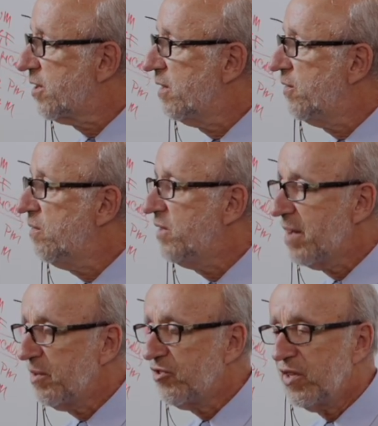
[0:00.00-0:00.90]
if you've
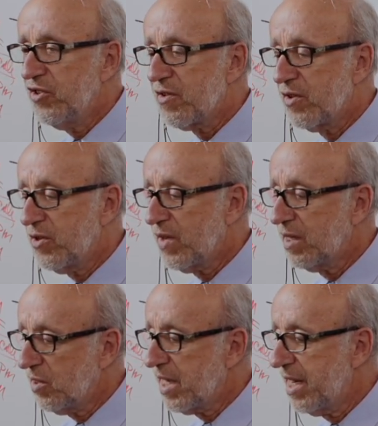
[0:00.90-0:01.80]
damaged the adjacent tooth, I
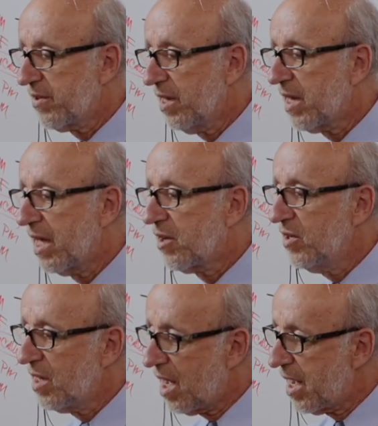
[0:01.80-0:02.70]
look at it and say, okay,
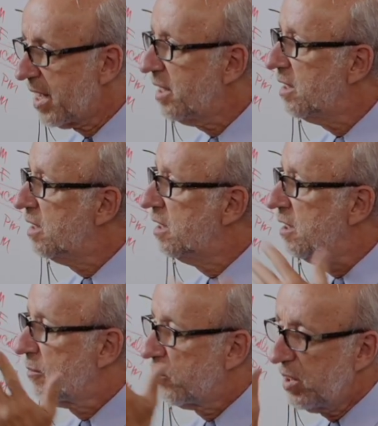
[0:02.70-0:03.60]
could I
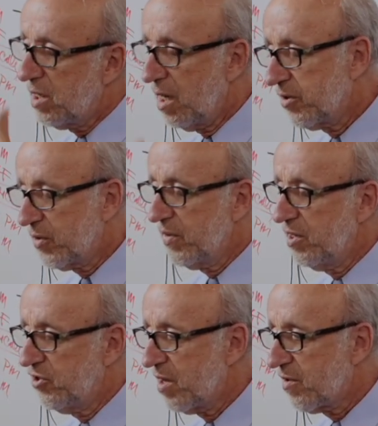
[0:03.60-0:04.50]
recontour the
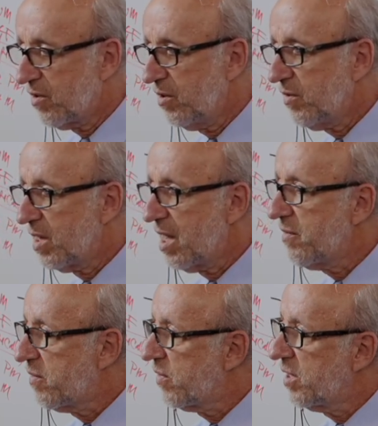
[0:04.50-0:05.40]
adjacent tooth and have
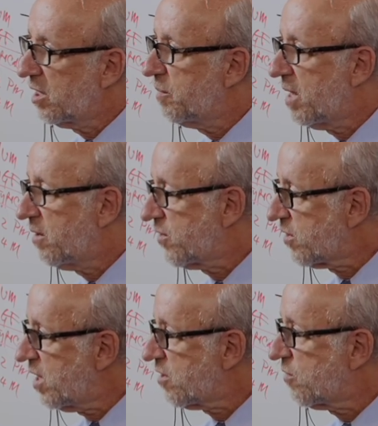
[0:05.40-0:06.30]
everything come out
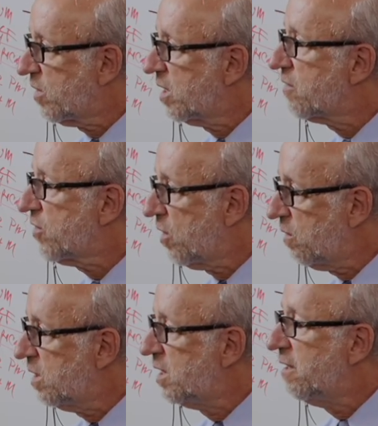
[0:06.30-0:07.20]
successfully? If
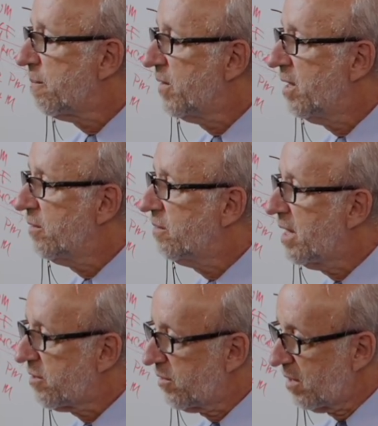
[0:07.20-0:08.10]
so, then
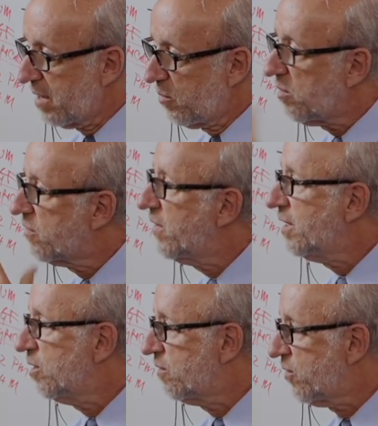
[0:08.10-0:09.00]
I won't
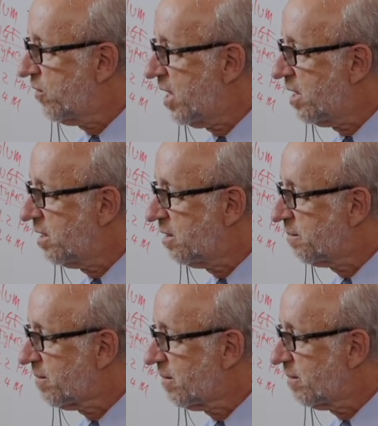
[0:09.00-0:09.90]
fail you for that
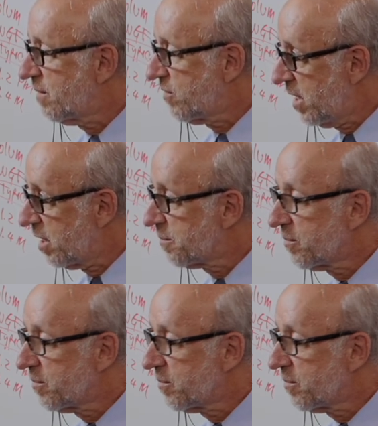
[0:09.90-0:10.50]
mistake.